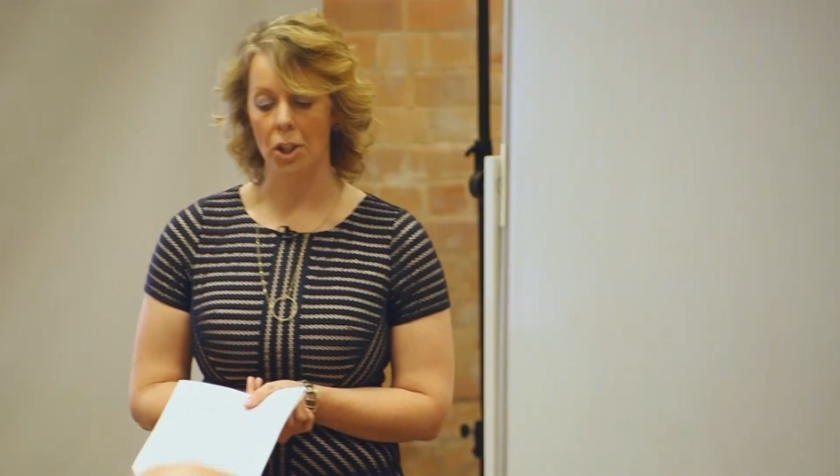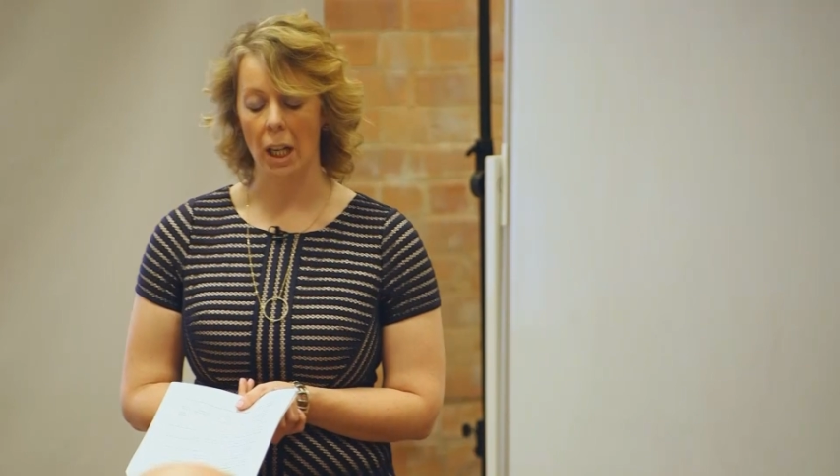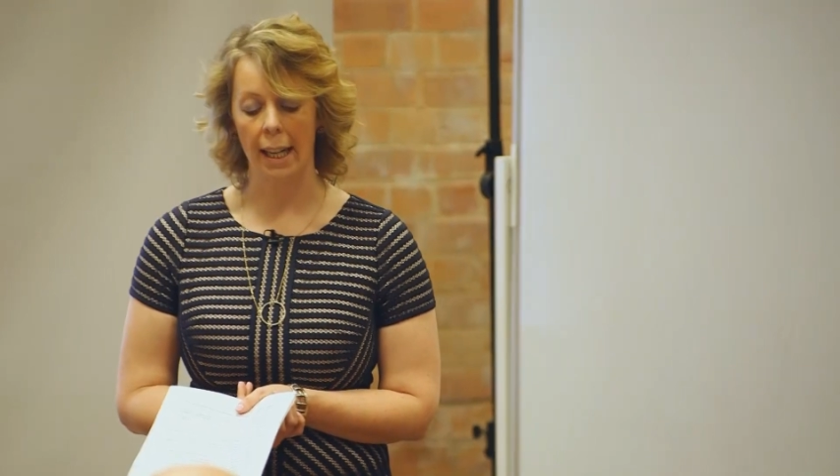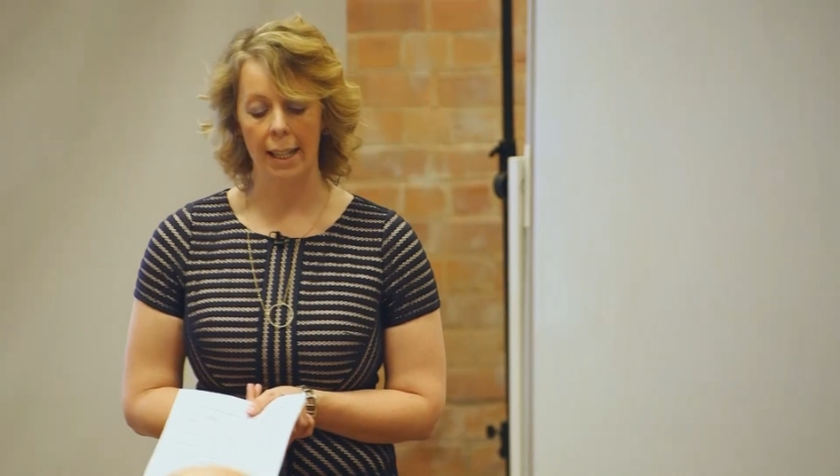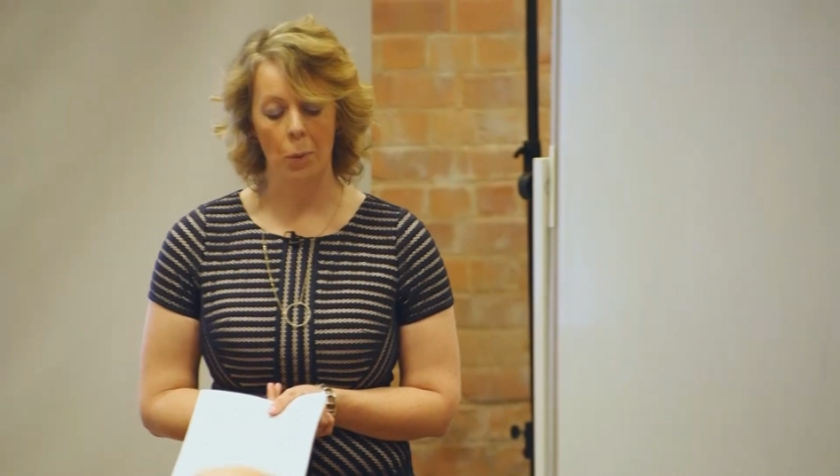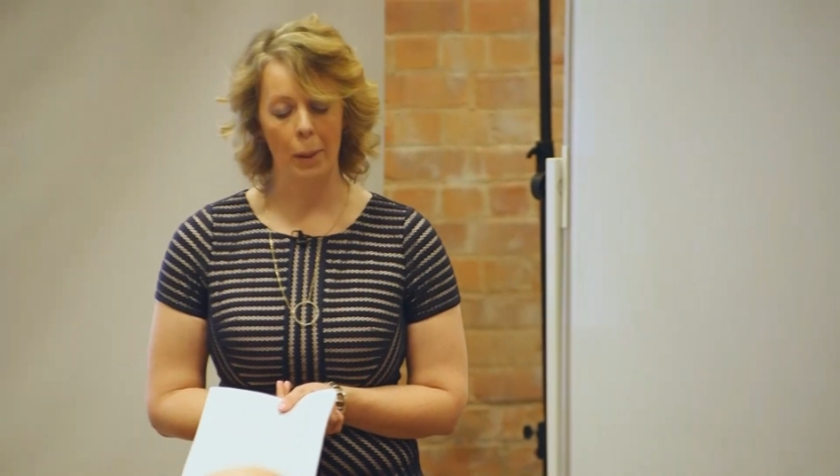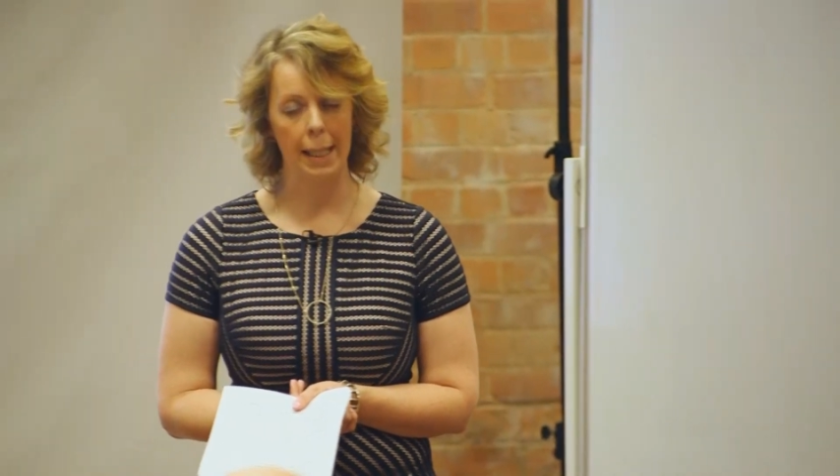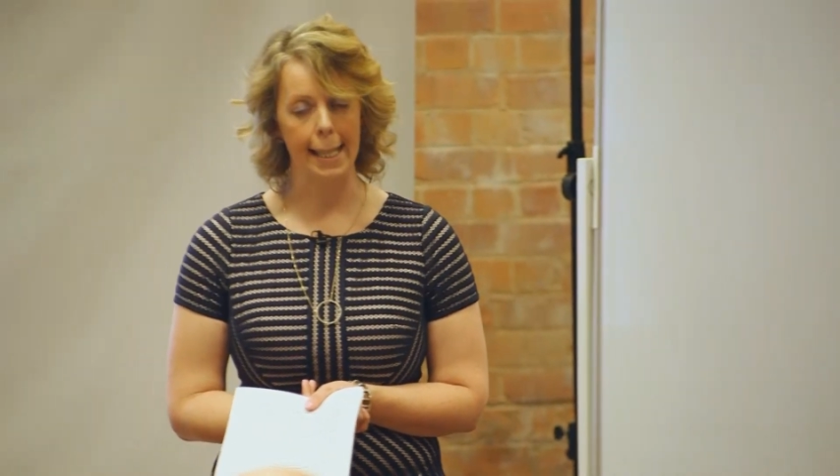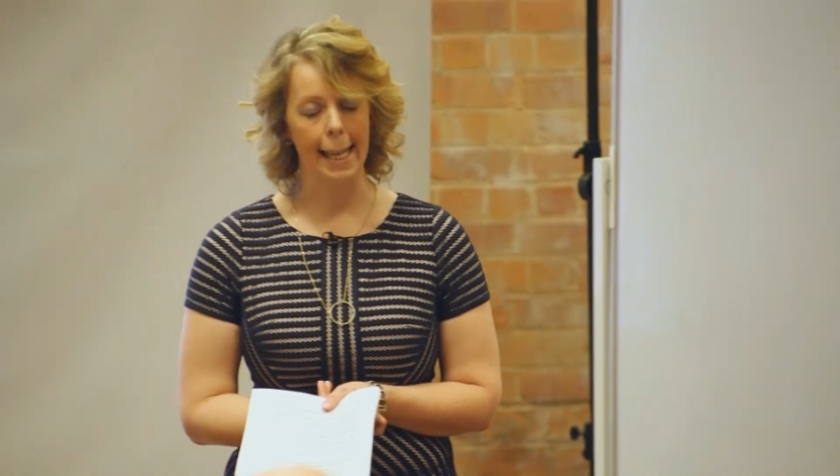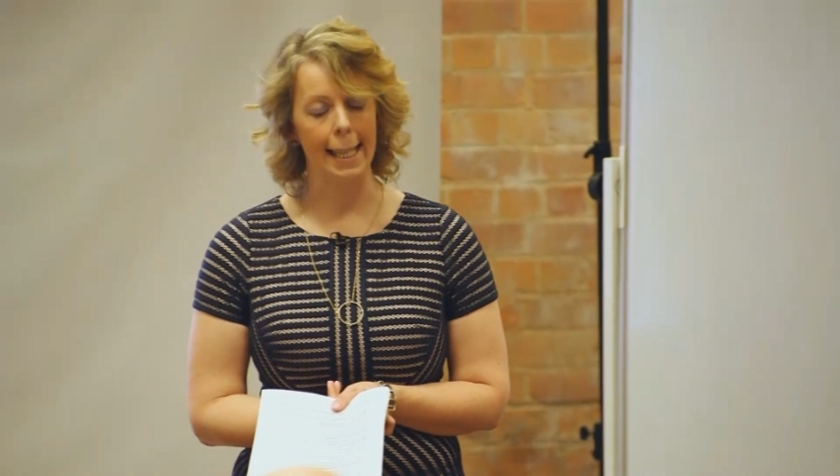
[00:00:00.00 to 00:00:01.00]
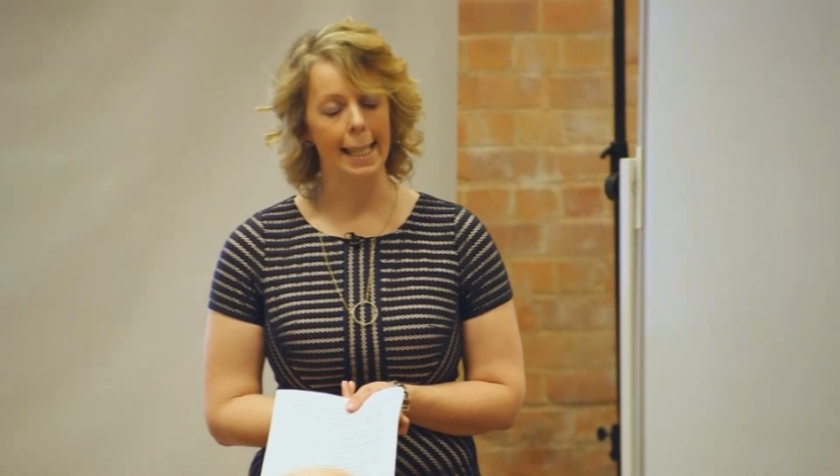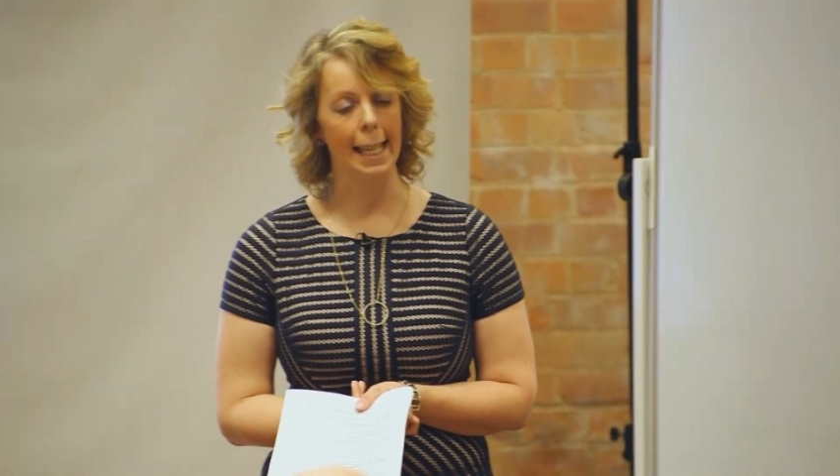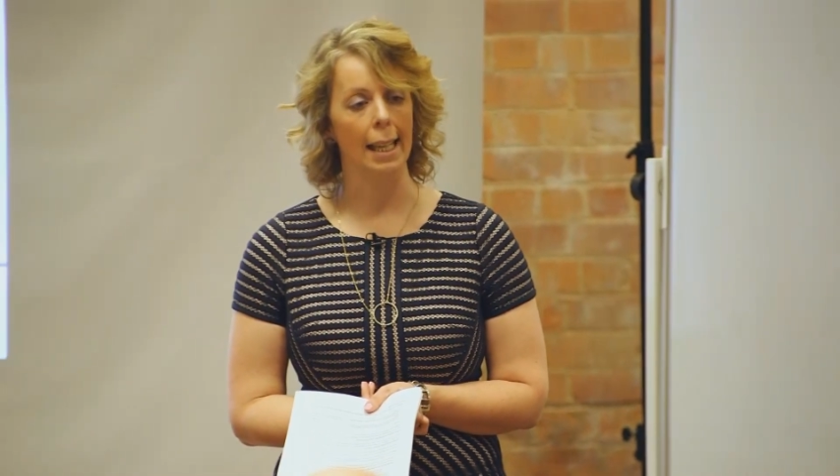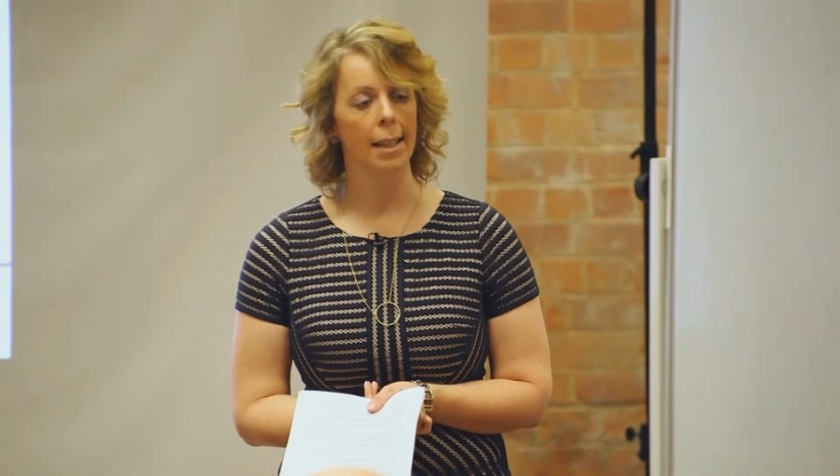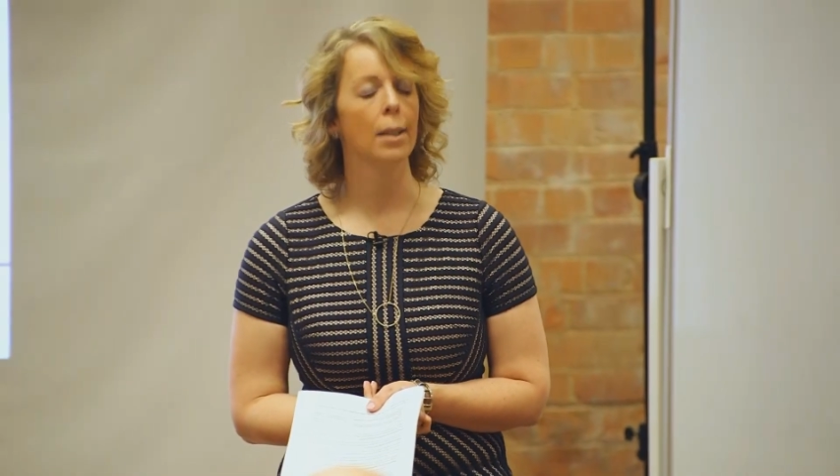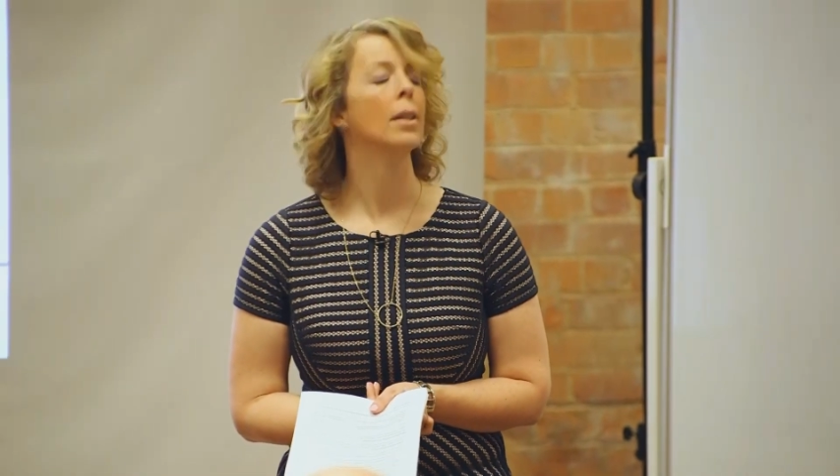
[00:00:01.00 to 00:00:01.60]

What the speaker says: July 2018,